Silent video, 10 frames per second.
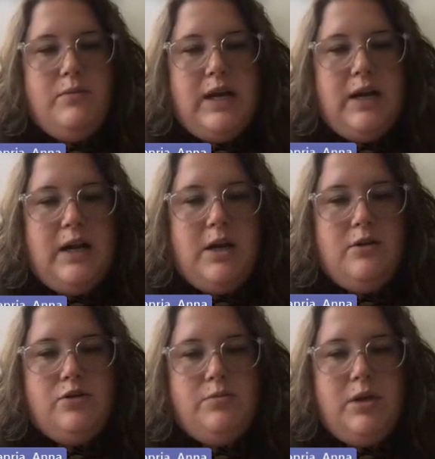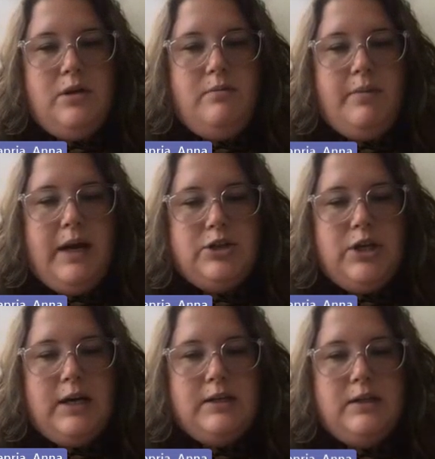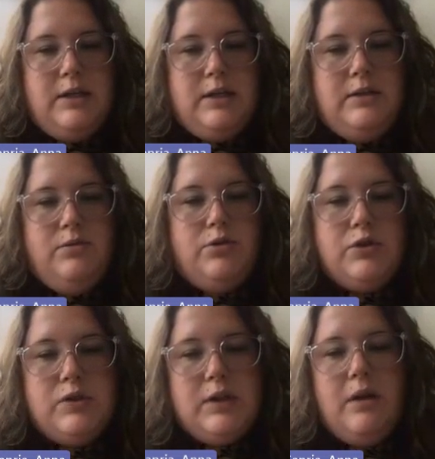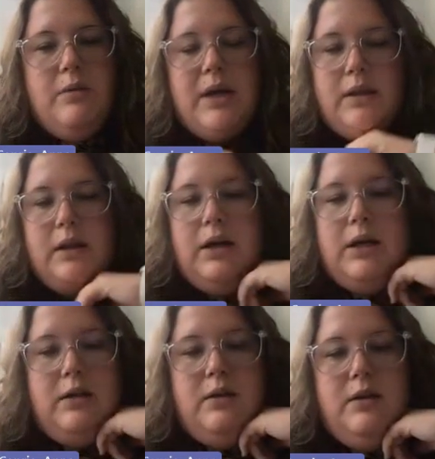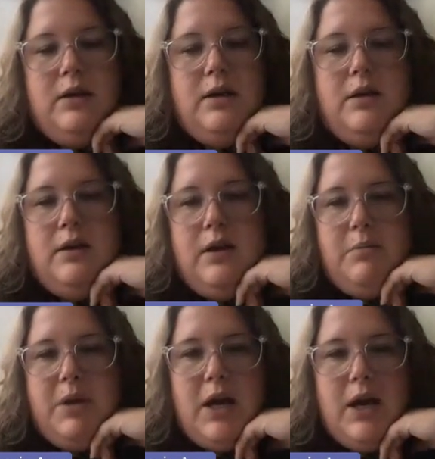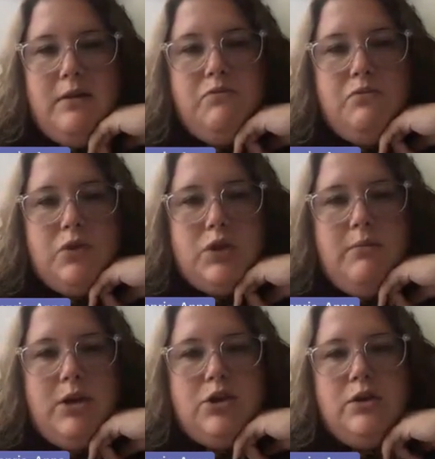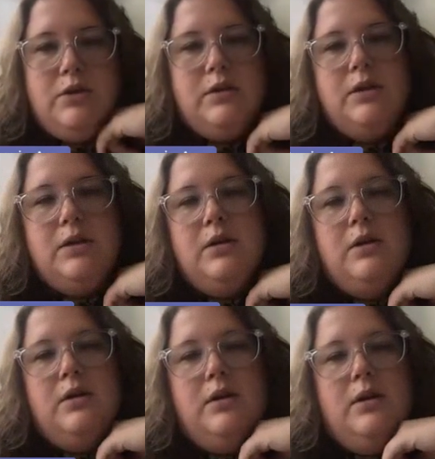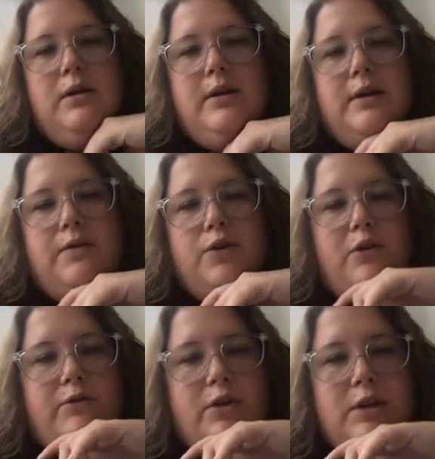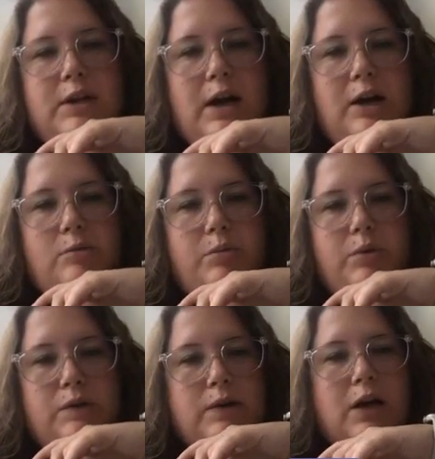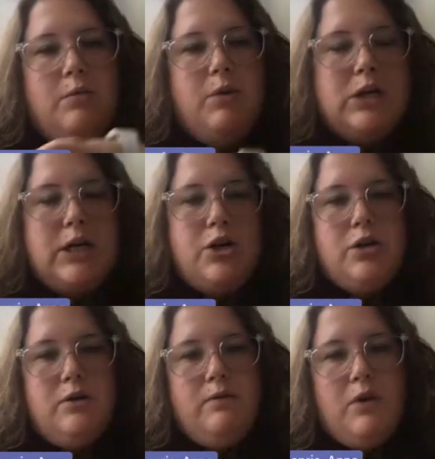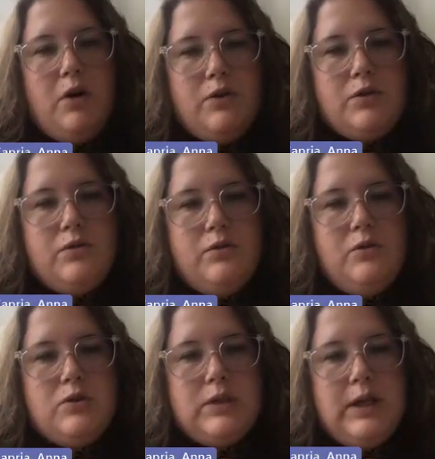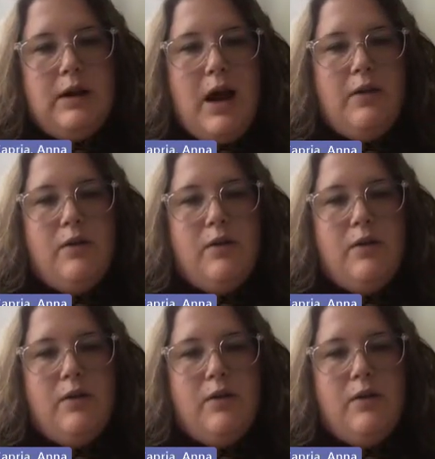data management, batch access, which is the command line, and API, which I mentioned. If you ever need help, we have documentation for all the tools, and I highly